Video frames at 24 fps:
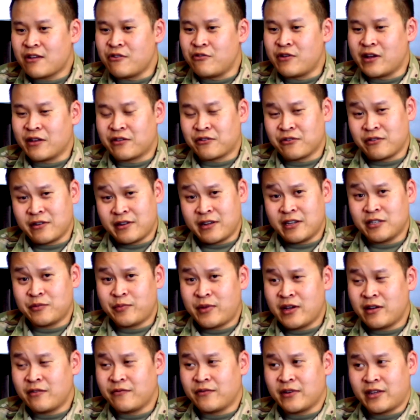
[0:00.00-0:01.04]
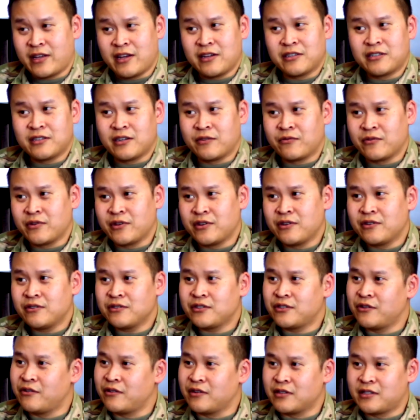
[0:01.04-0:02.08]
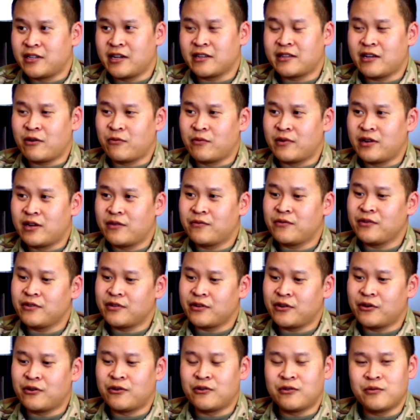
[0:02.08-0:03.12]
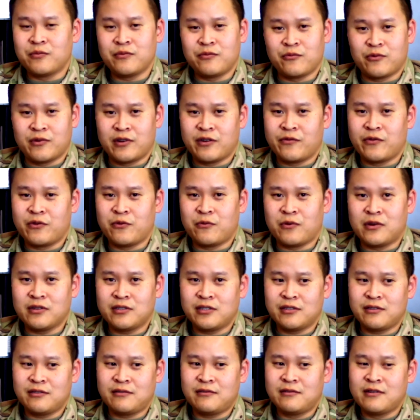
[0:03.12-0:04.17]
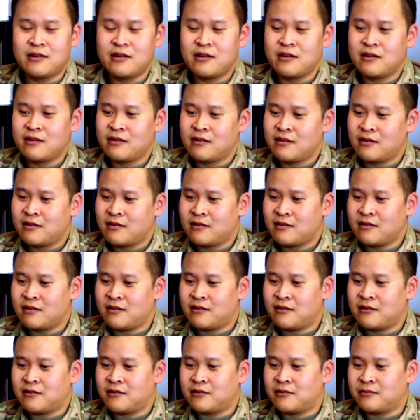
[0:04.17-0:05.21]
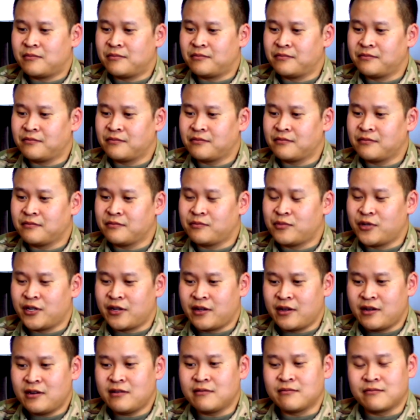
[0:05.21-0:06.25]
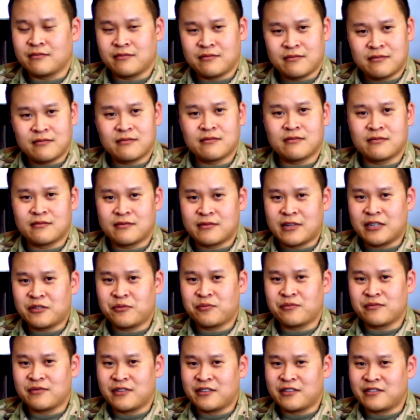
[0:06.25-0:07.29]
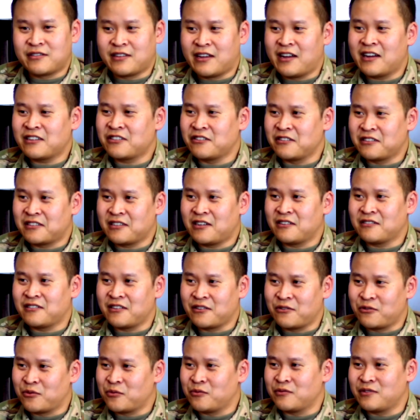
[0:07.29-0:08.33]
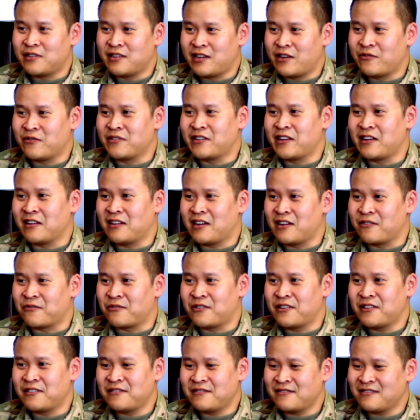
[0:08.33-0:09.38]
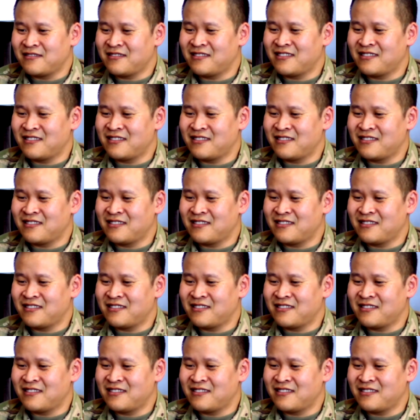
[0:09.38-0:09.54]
you get 30 days paid vacation every year, so you can take that whenever to go home whenever you want to. But yeah, it actually sounds like normal everyday life, right?